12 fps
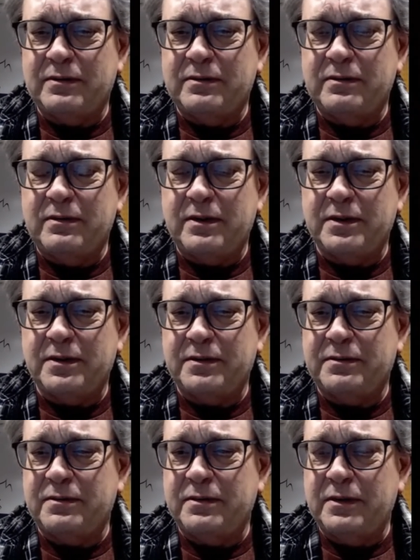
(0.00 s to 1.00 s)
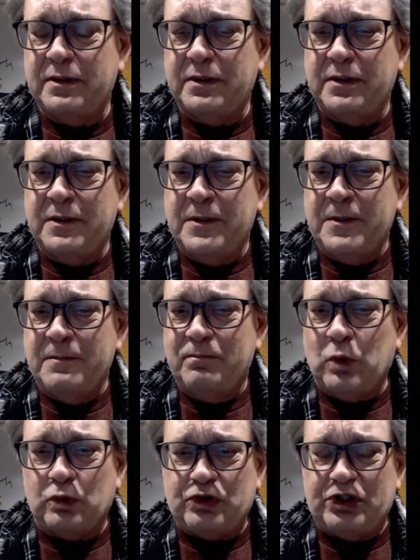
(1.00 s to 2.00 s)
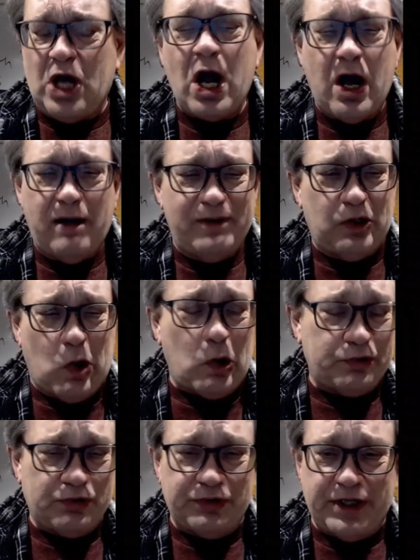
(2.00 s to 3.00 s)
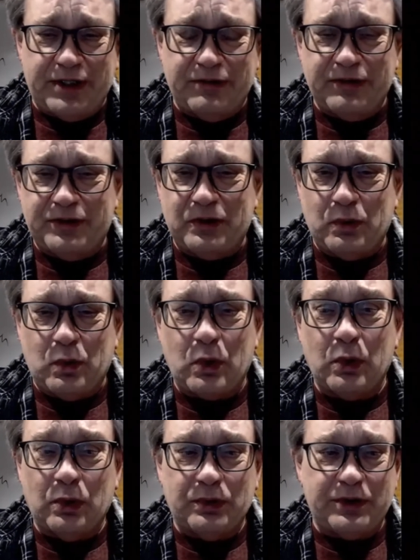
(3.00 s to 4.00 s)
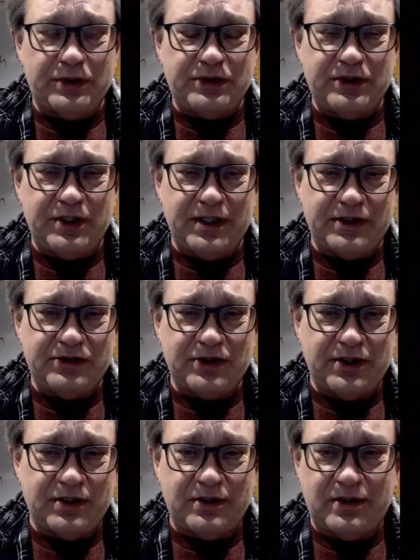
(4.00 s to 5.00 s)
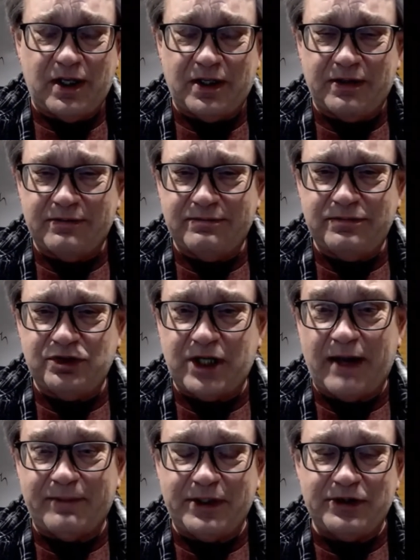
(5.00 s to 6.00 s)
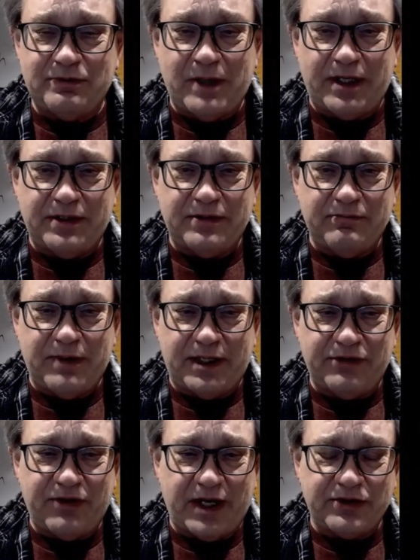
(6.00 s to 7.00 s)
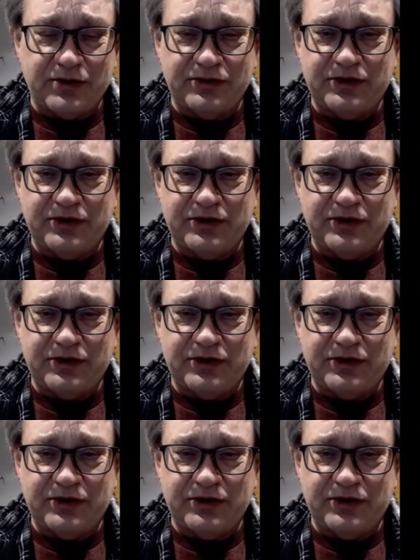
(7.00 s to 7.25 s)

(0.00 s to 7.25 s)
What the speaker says: the most common alternator in the world. It's a Japanese manufacturer. It's